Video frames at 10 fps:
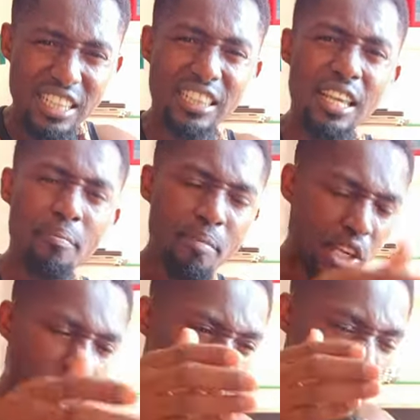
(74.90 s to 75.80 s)
They
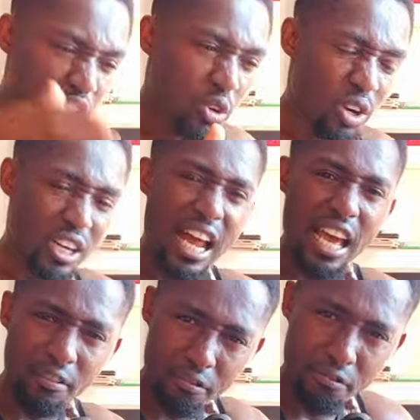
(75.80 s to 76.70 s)
make you risk your
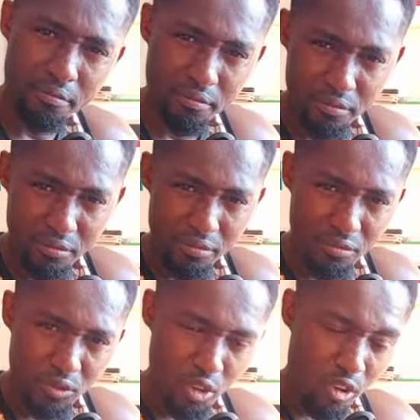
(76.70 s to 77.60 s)
life
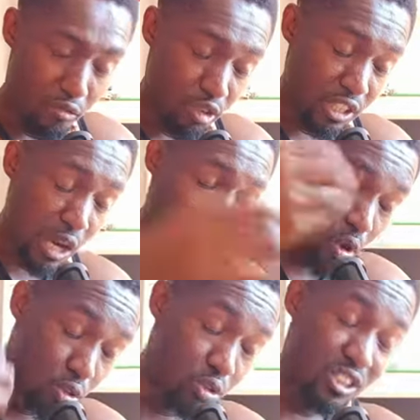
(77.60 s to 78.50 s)
for their
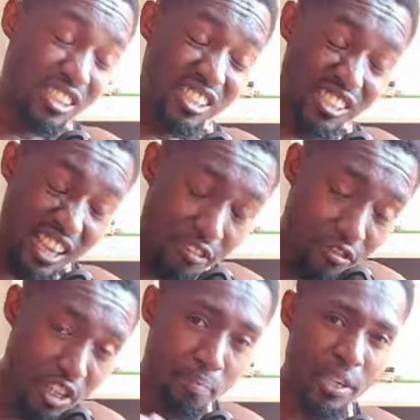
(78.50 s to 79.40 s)
own
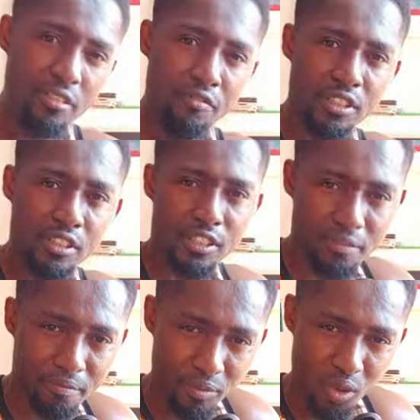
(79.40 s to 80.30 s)
selfish benefits
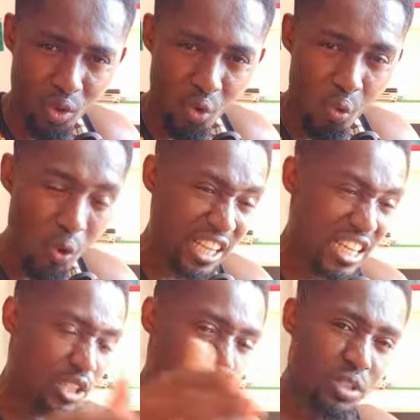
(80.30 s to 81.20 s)
while
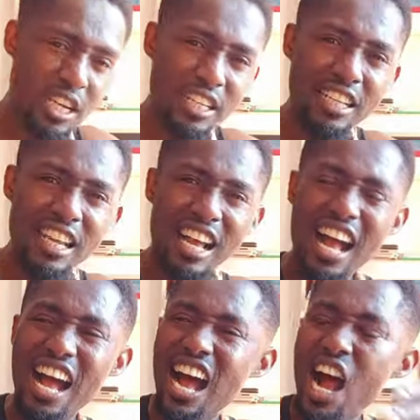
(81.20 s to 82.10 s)
their
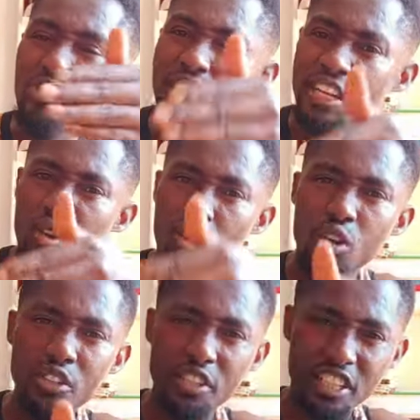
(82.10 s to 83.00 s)
children are outside the
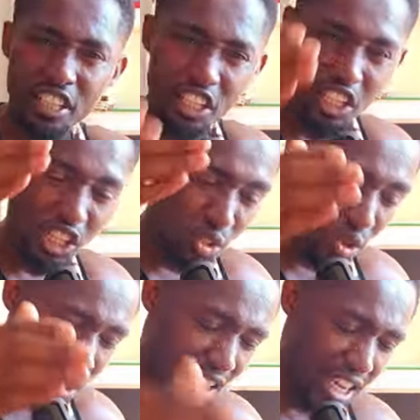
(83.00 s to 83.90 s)
country
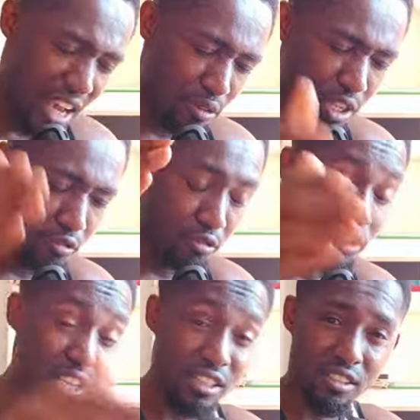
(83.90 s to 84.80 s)
enjoying life to the
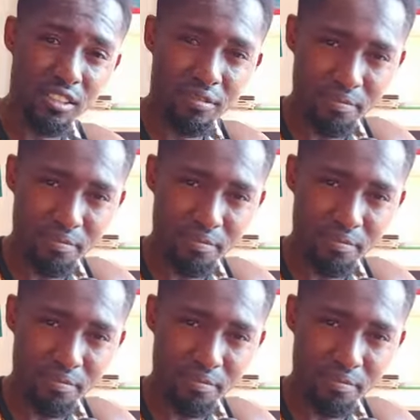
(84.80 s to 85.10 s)
fullness.